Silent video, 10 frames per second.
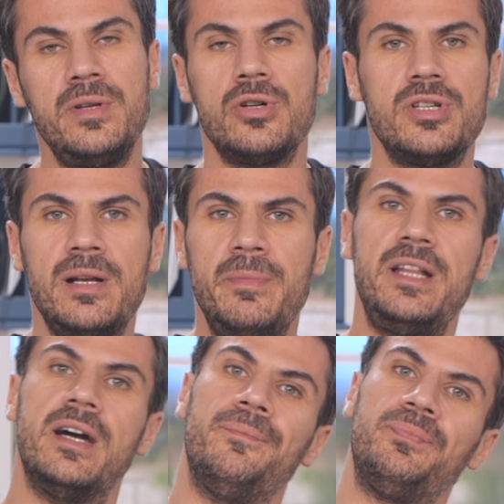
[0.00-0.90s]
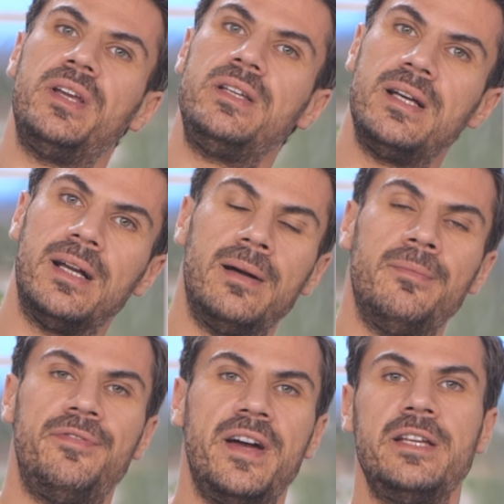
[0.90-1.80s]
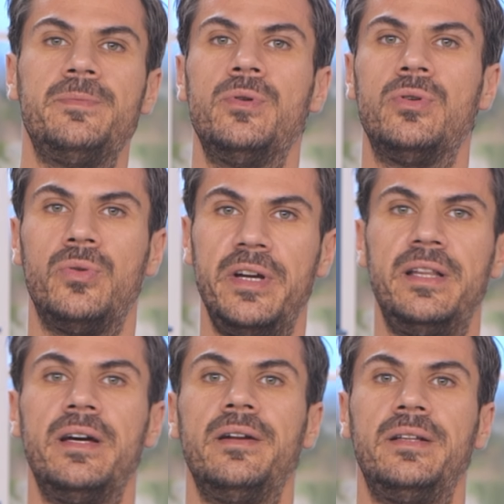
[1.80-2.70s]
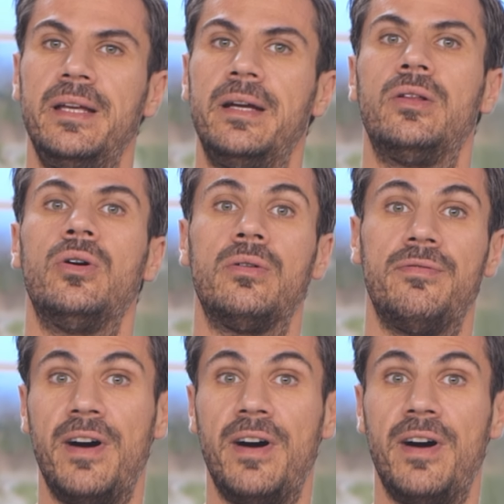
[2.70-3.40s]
in social media. Instagram, Facebook, Twitter, TikTok,